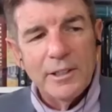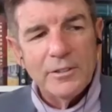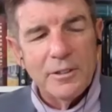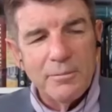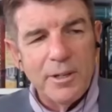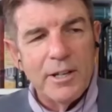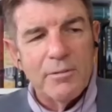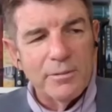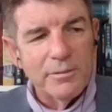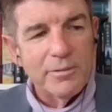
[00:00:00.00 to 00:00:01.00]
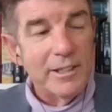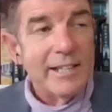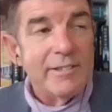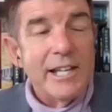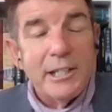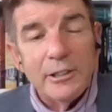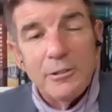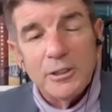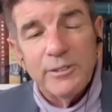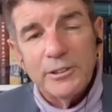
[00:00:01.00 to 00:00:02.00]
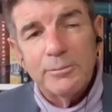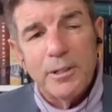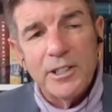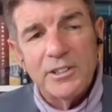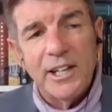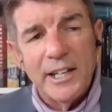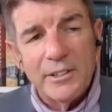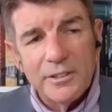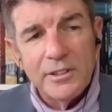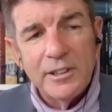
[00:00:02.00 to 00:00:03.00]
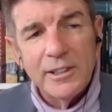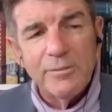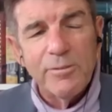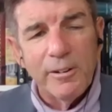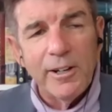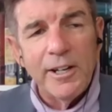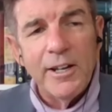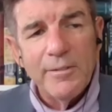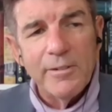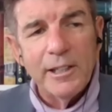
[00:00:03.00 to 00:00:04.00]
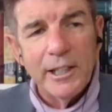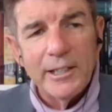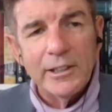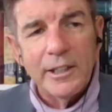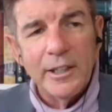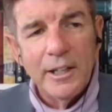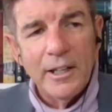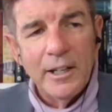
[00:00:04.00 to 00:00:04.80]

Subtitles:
This could be they could lose official party status. It's very, very likely.